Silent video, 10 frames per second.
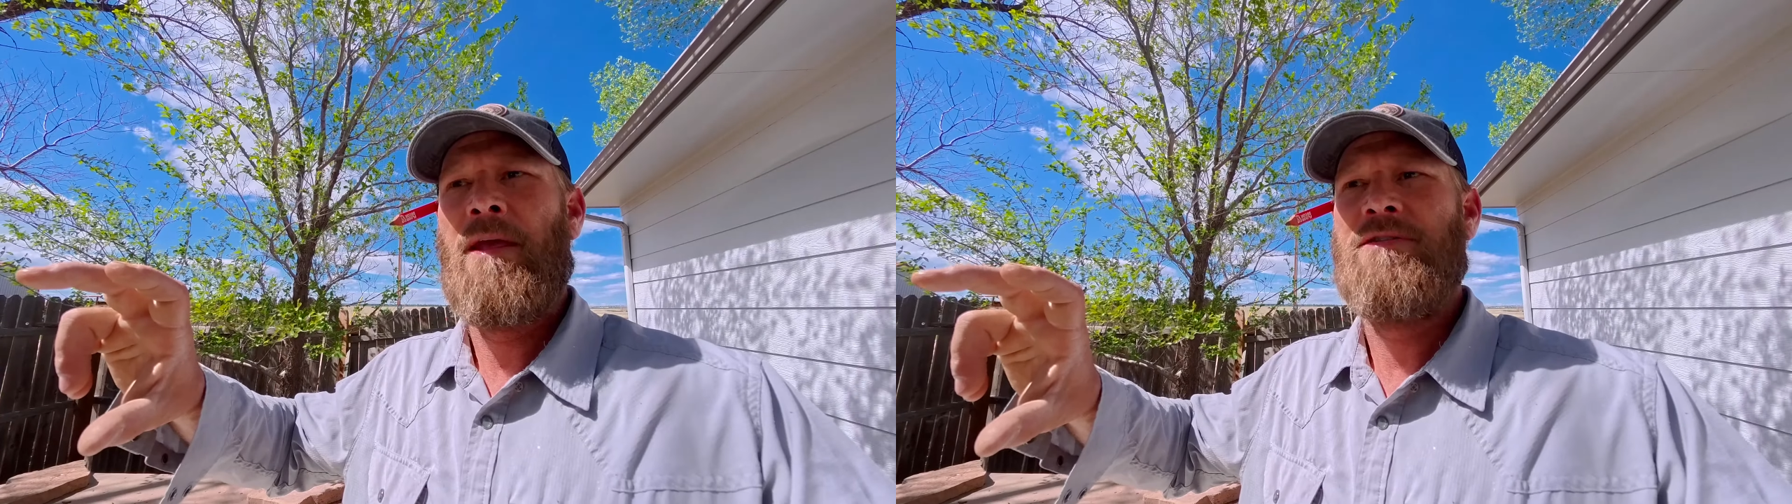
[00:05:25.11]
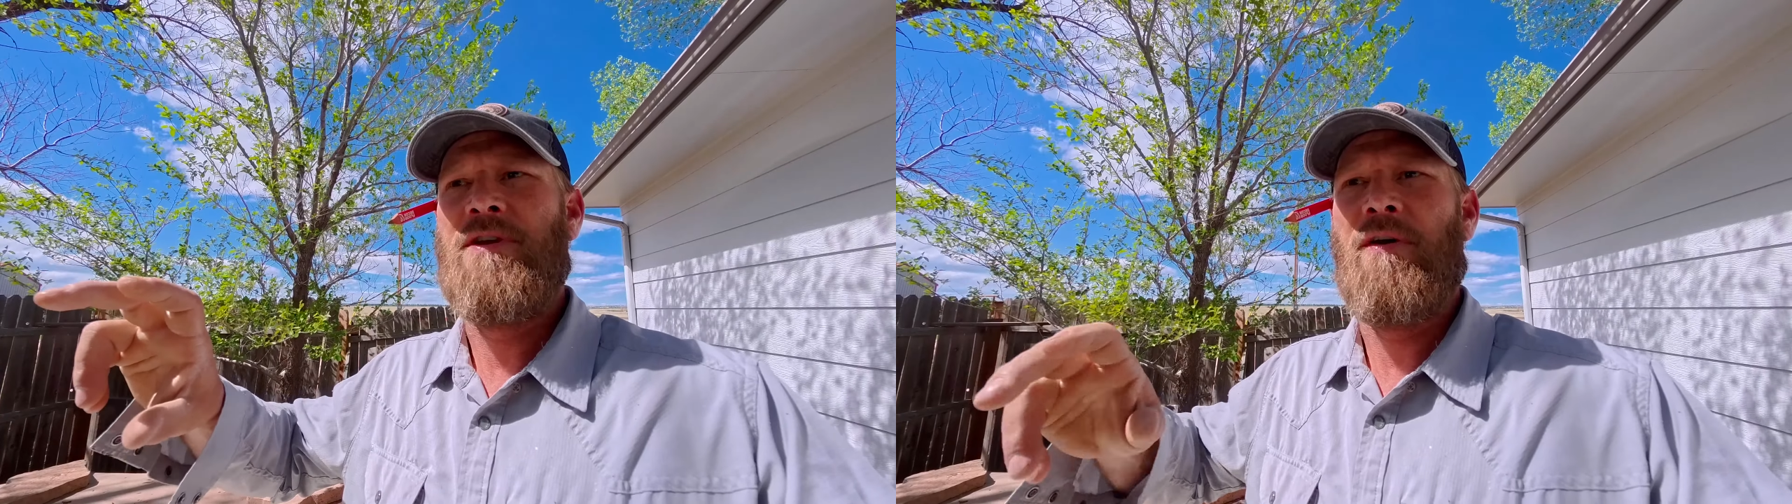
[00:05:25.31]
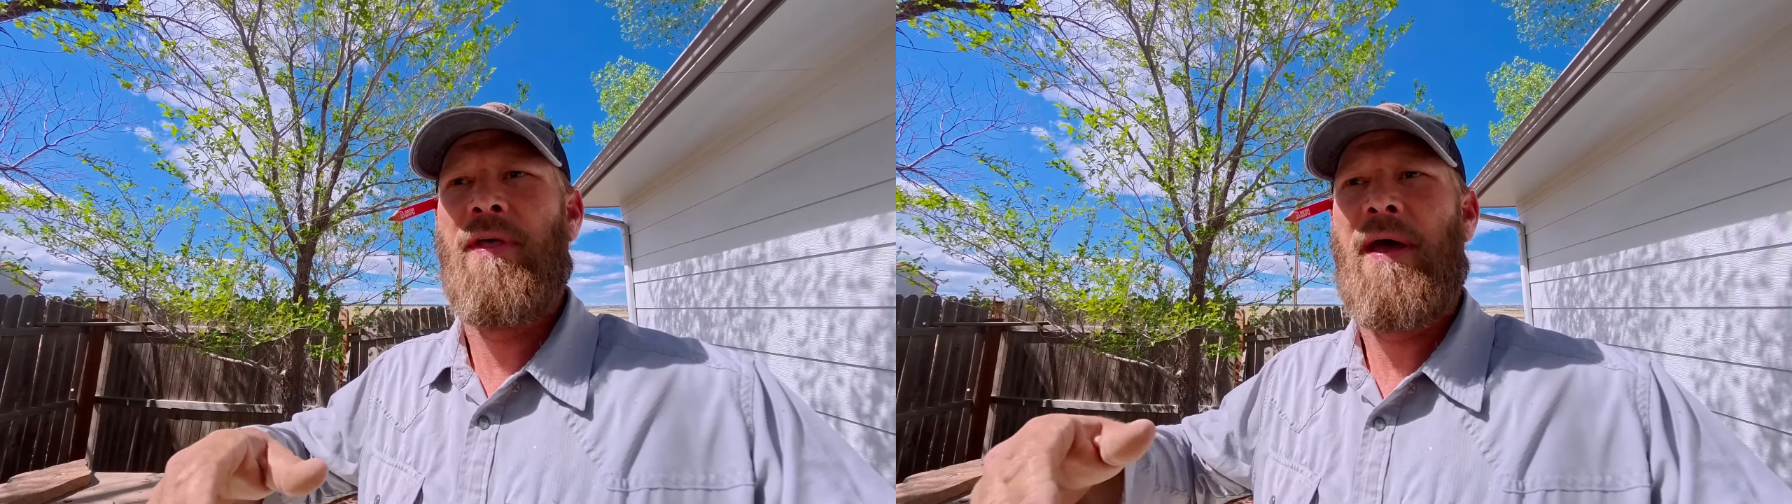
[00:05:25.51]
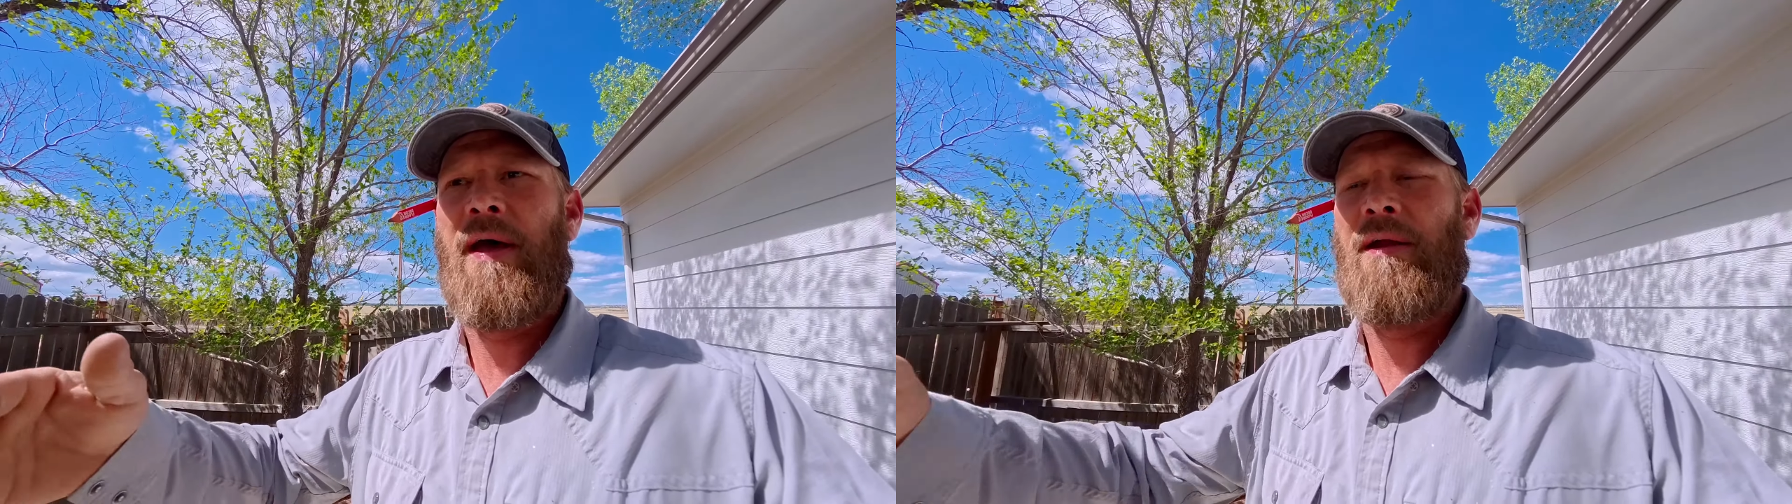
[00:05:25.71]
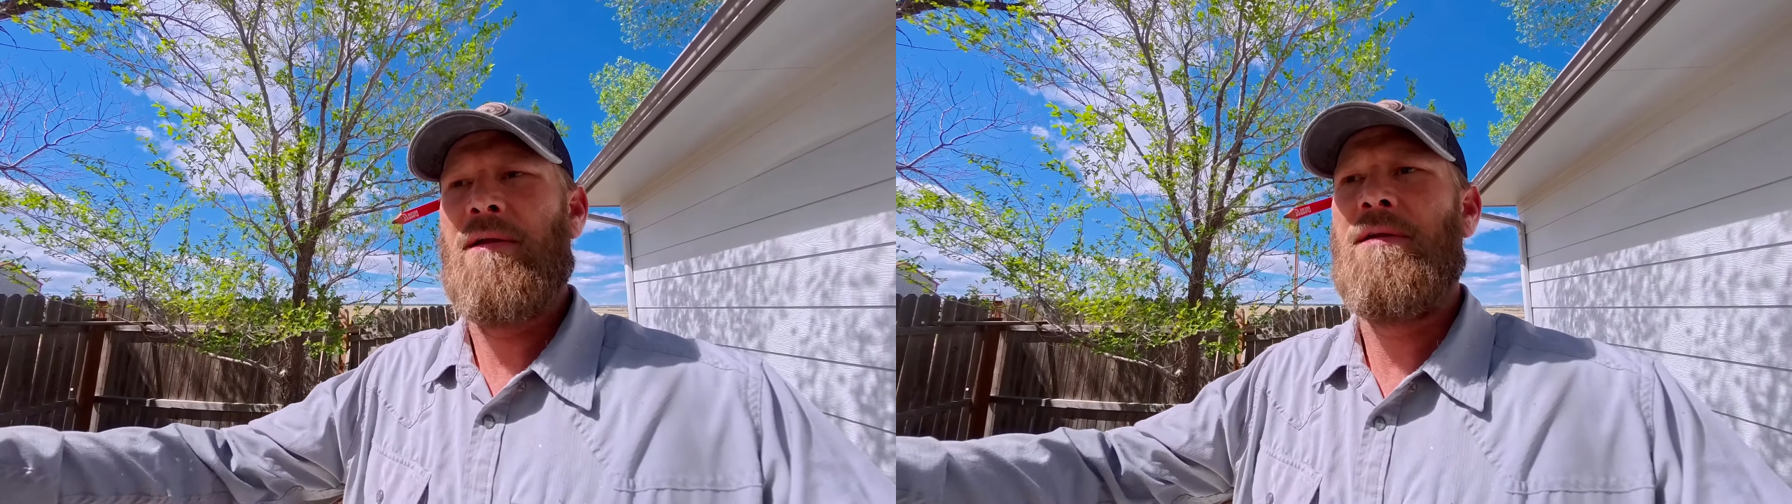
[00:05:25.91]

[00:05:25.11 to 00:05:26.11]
so that